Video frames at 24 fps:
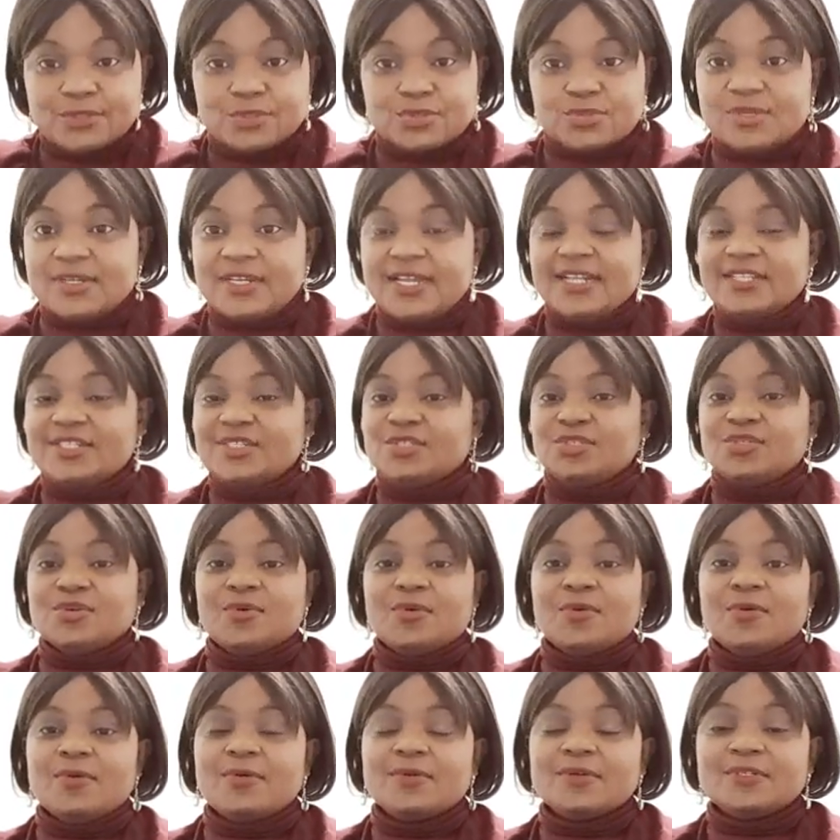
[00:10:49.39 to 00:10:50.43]
to get
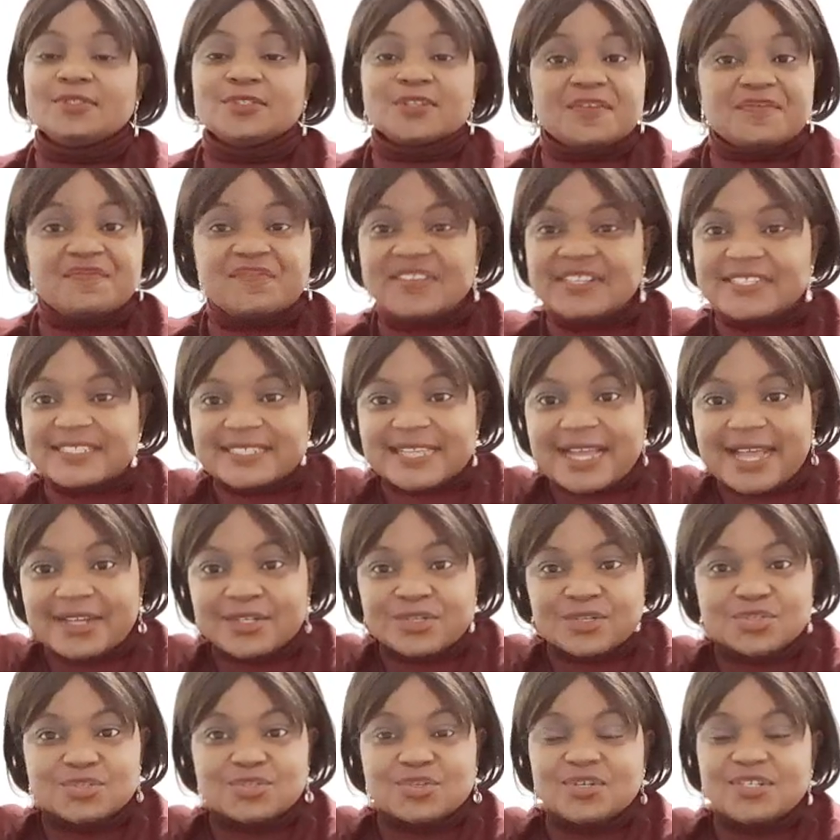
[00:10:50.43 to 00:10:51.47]
your visa,
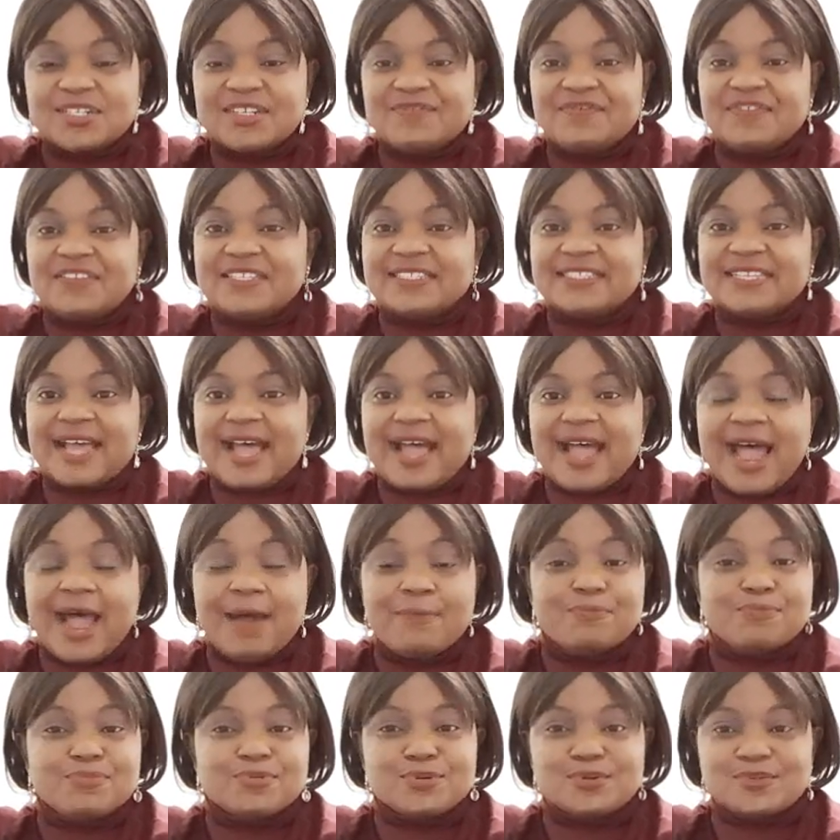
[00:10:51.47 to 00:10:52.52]
your study visa
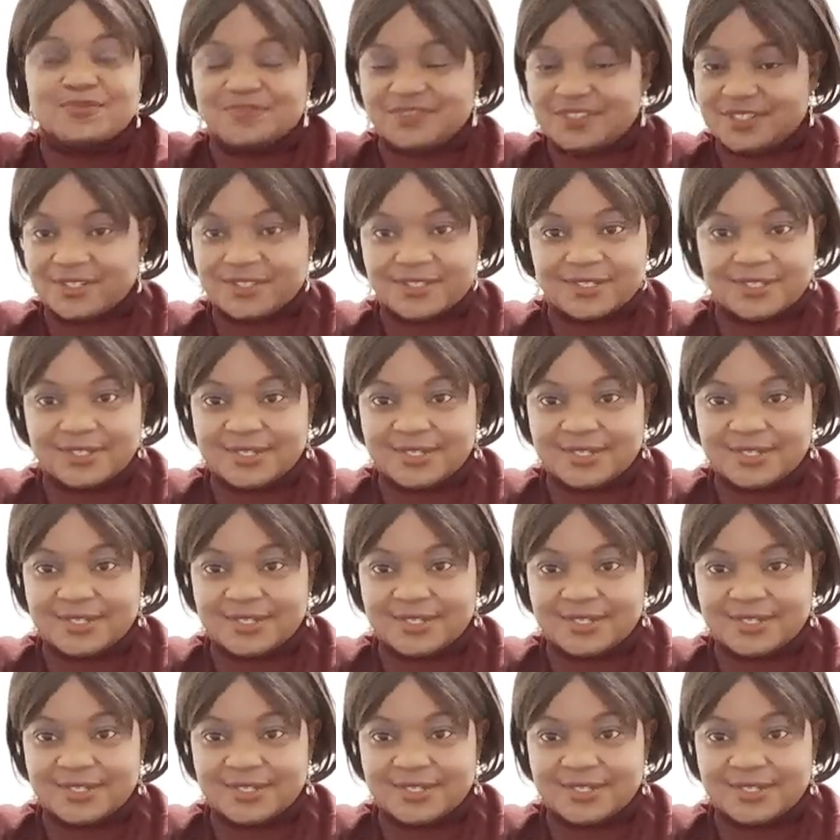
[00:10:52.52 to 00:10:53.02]
approved.